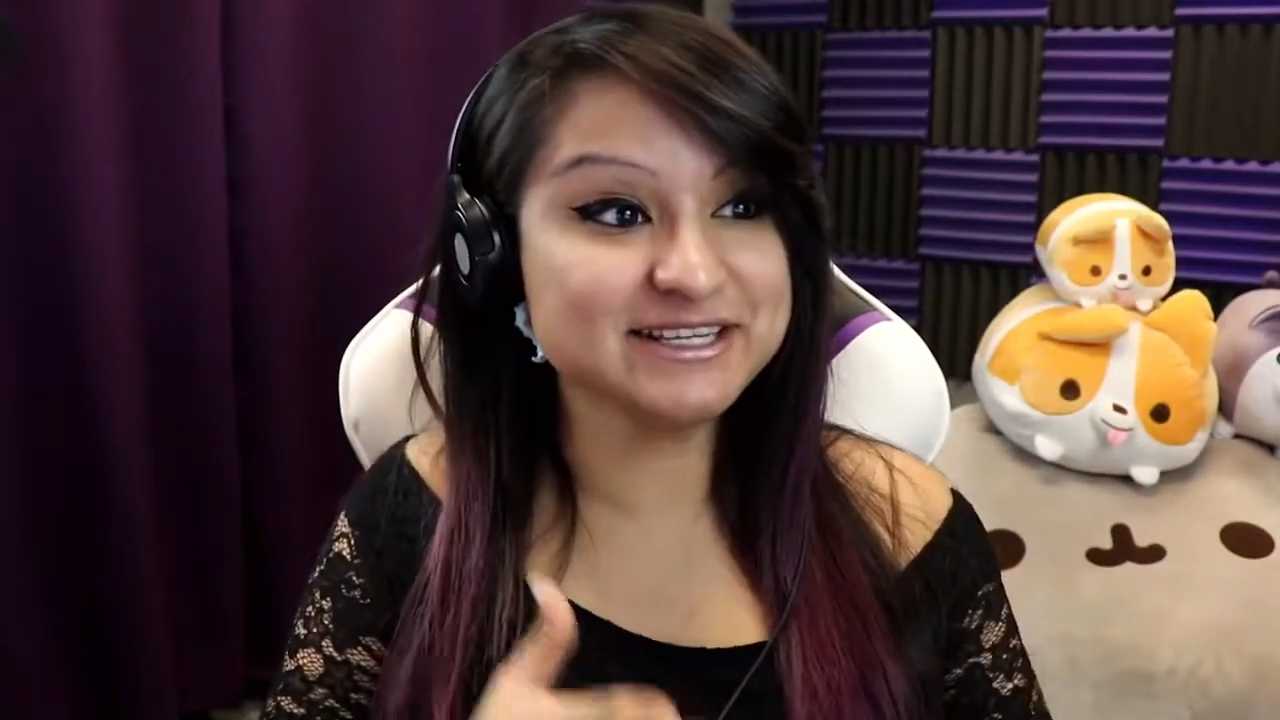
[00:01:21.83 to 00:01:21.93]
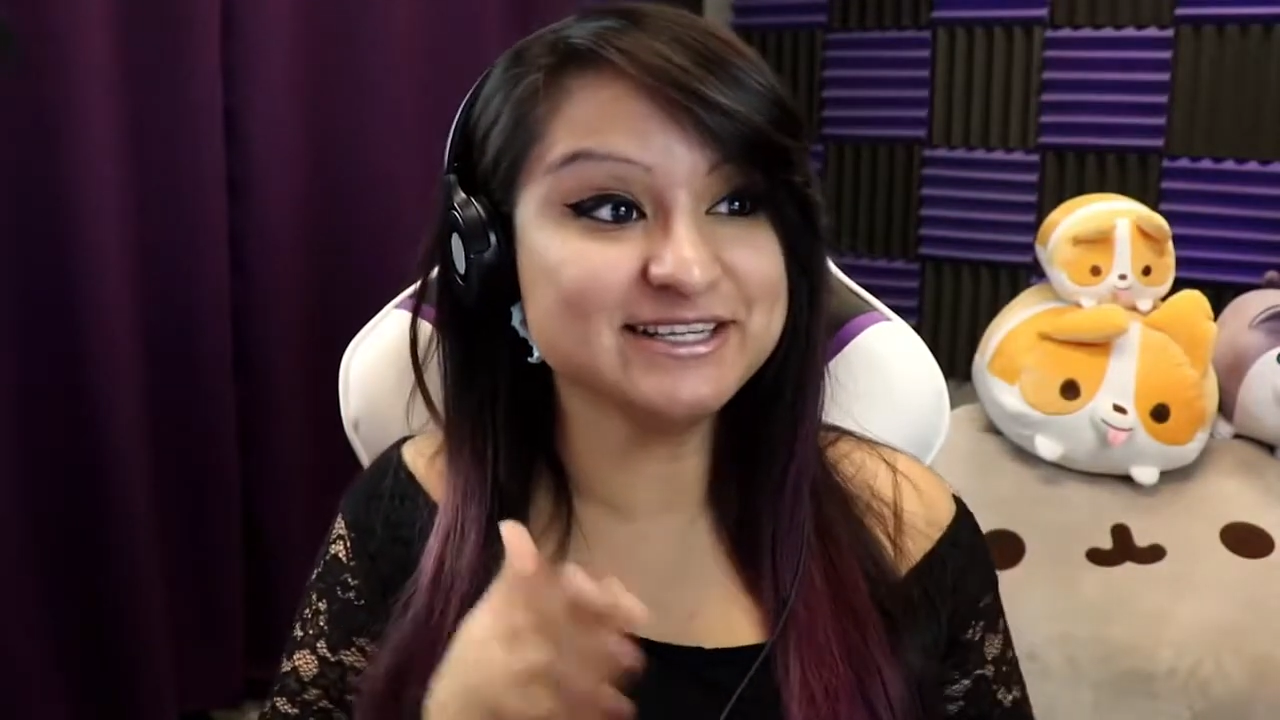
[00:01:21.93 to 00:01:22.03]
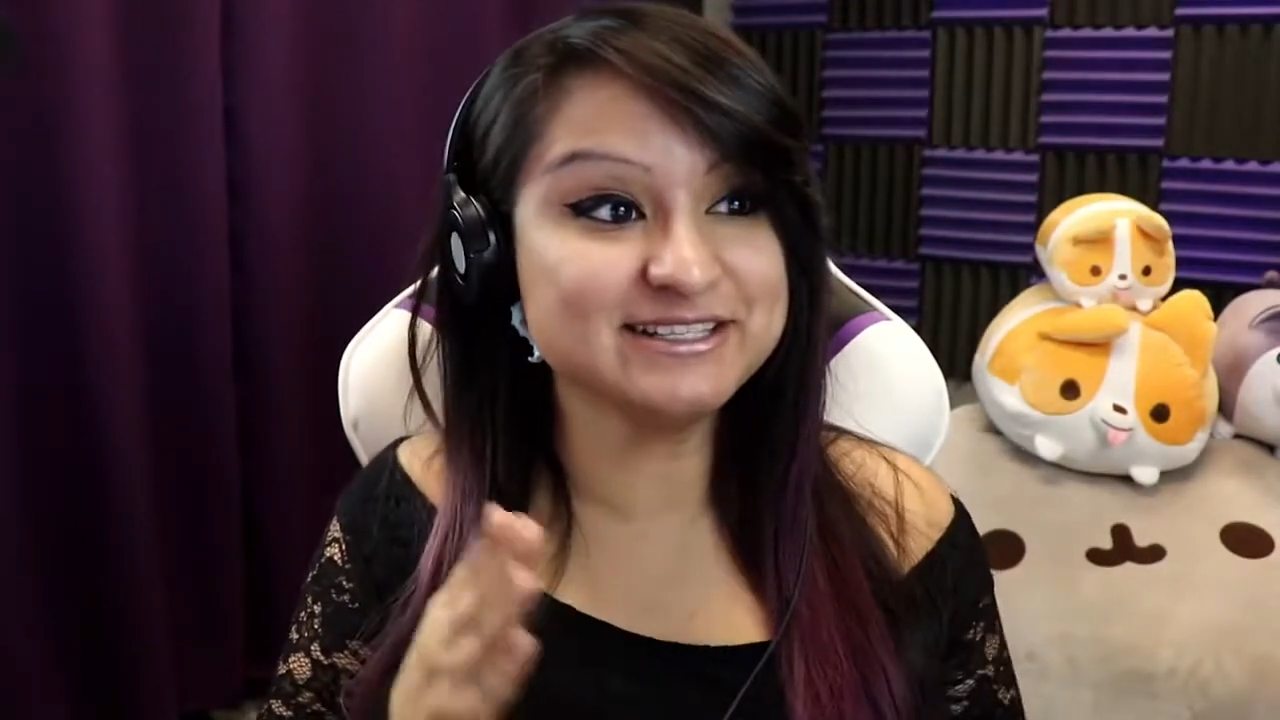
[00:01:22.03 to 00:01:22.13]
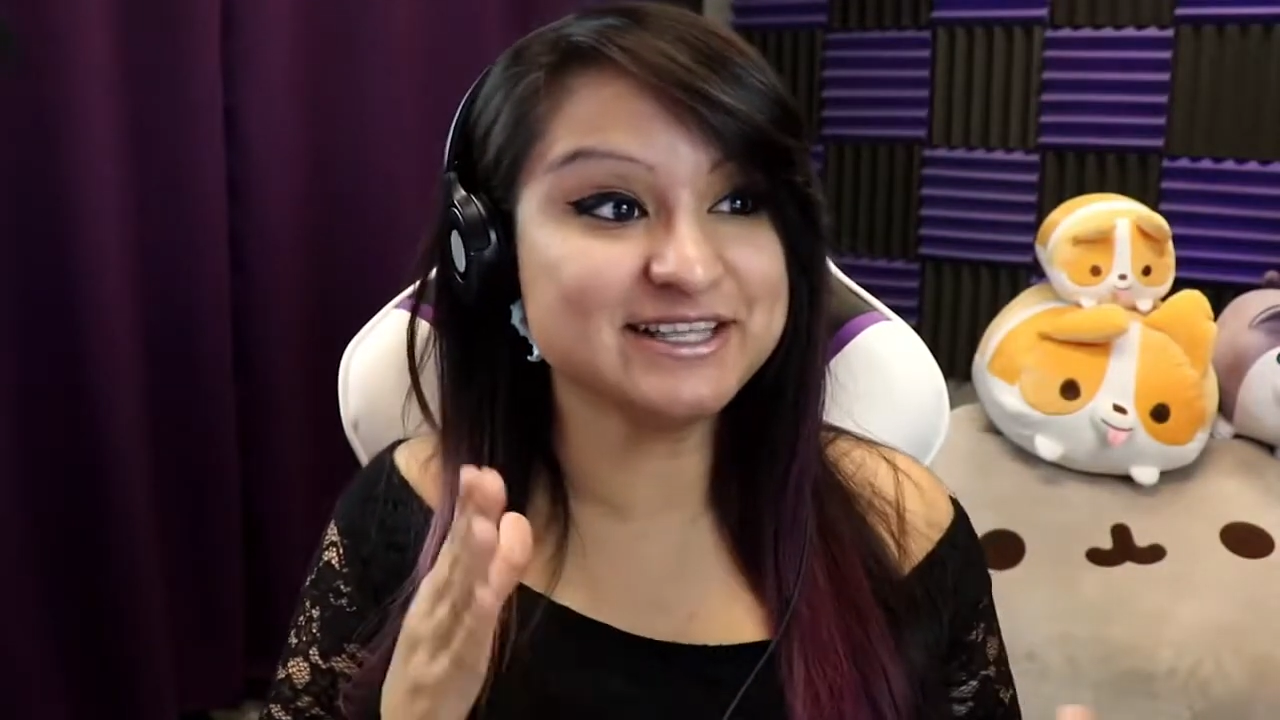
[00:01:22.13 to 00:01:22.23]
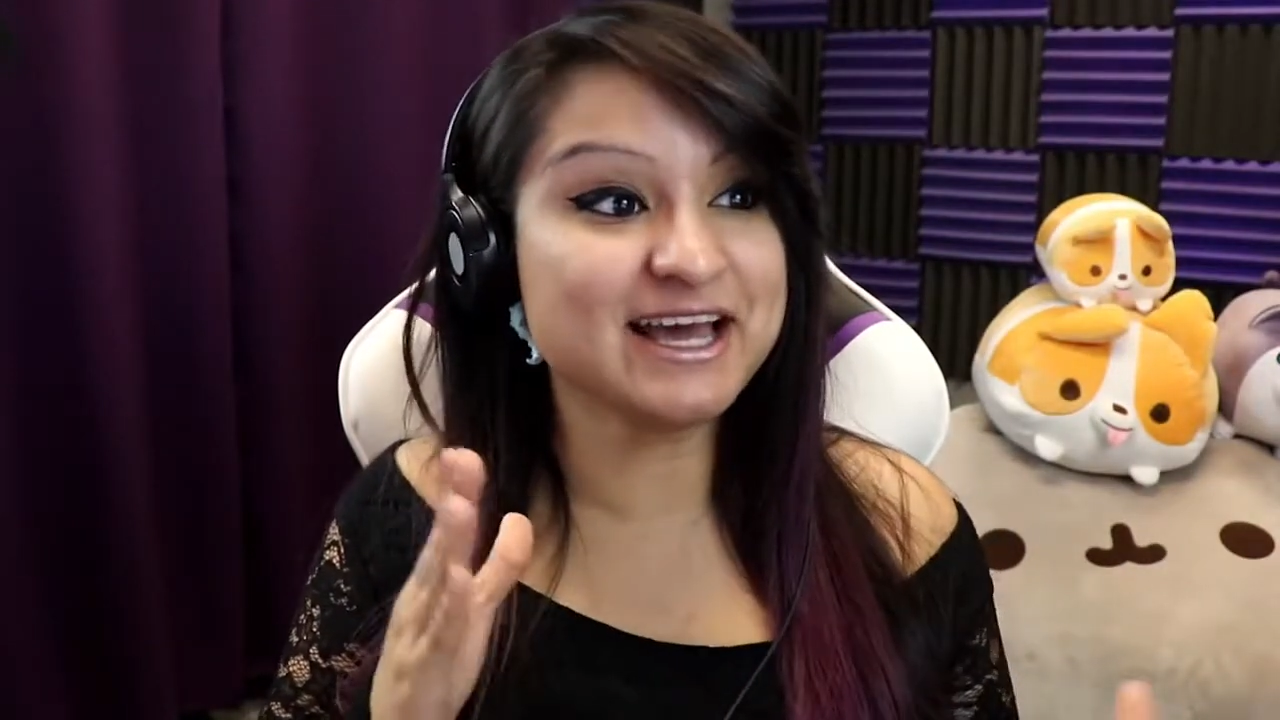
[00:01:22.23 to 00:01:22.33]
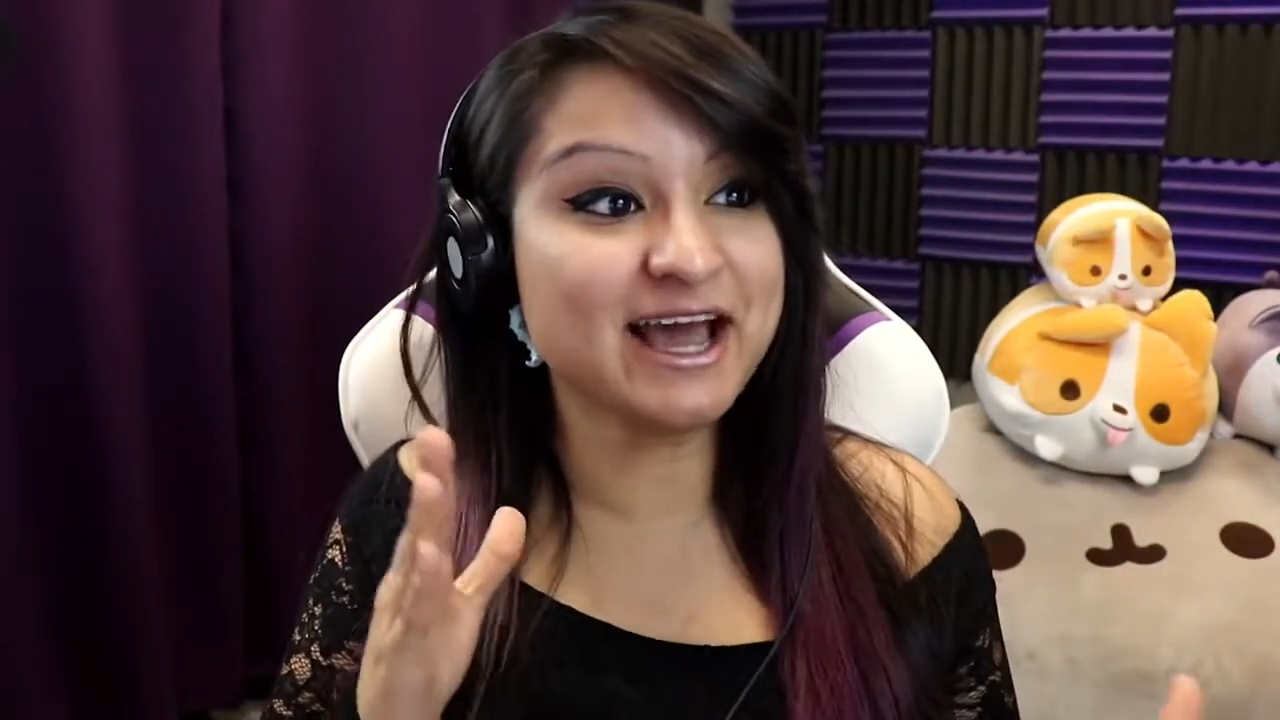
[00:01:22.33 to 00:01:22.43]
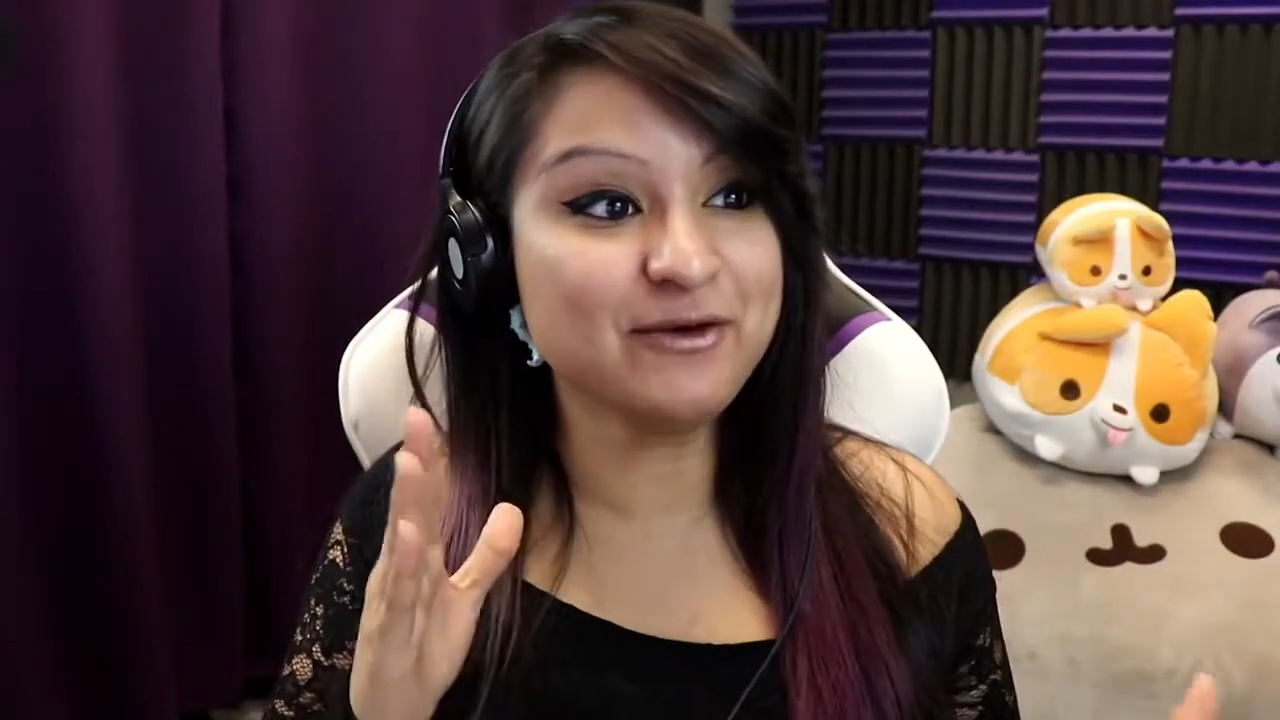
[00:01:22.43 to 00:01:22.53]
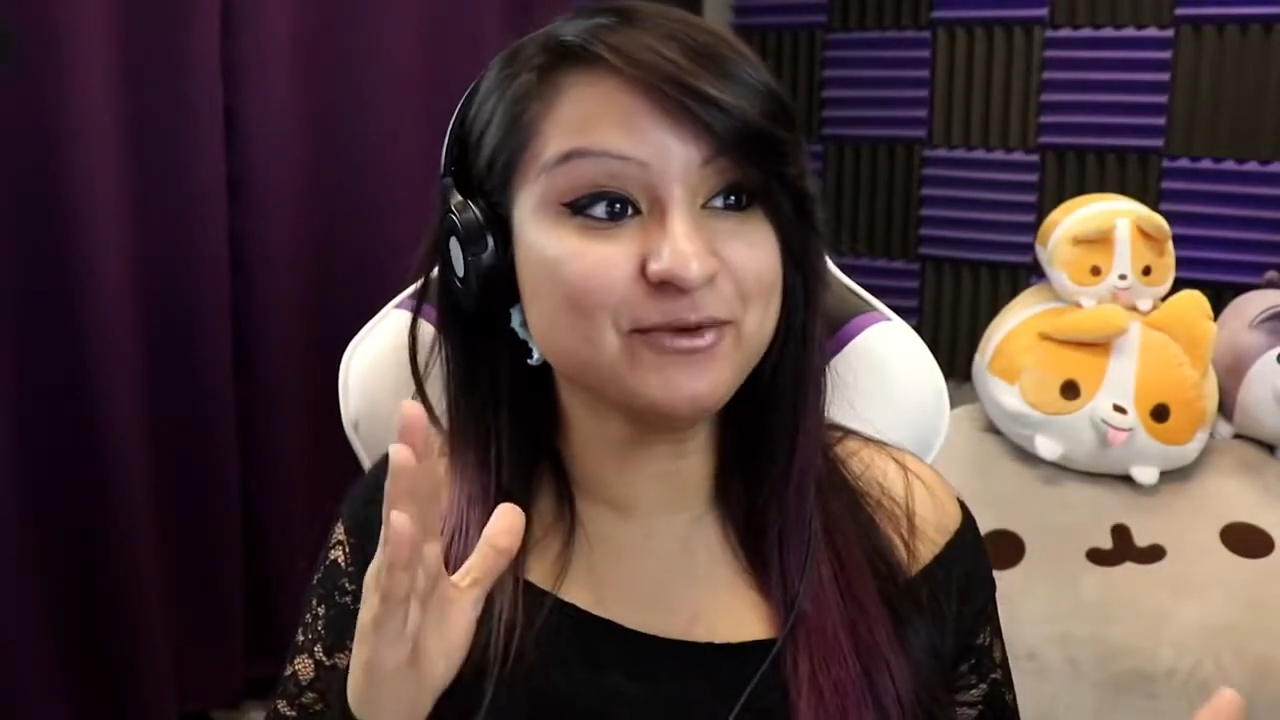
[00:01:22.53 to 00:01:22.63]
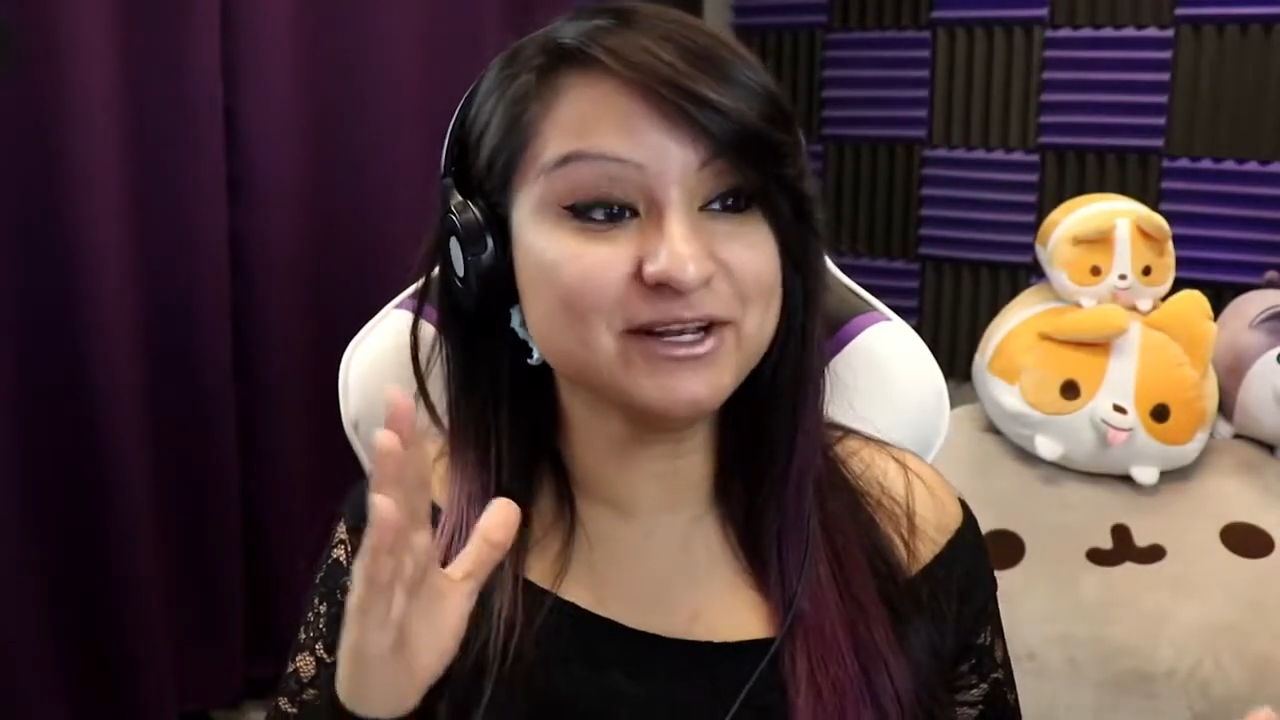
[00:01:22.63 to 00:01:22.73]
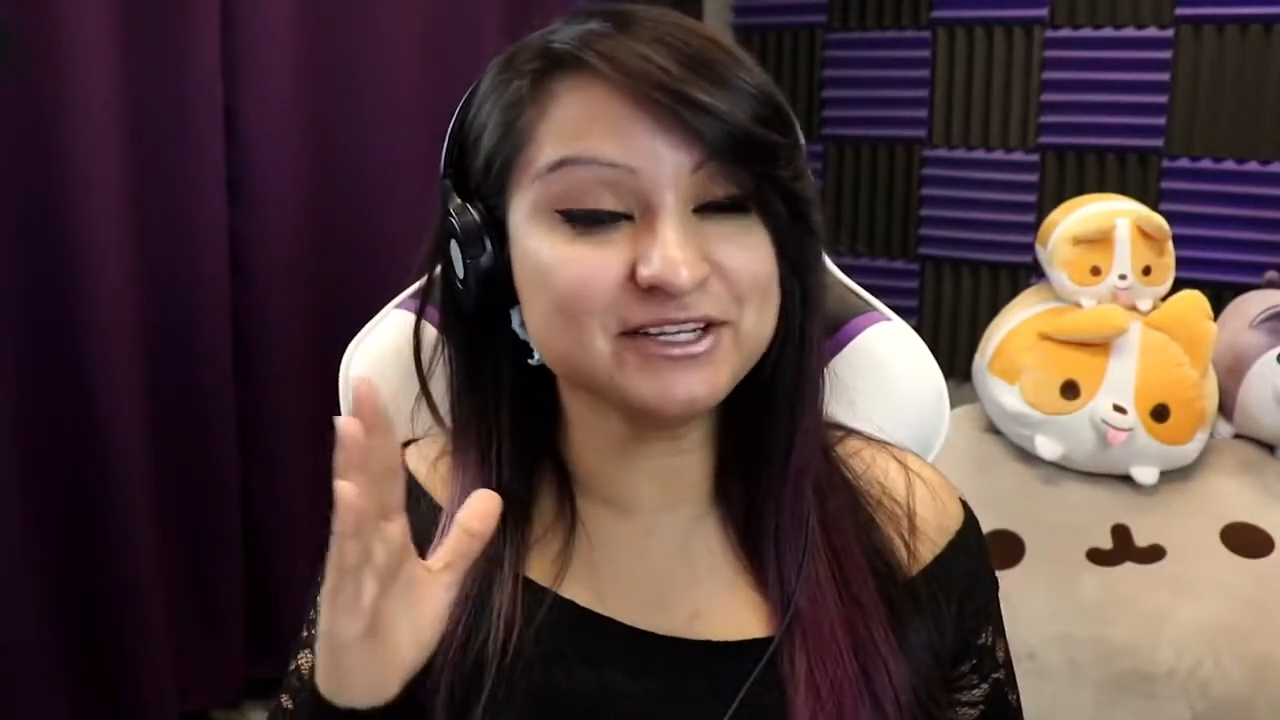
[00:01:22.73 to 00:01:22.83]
is that I wanna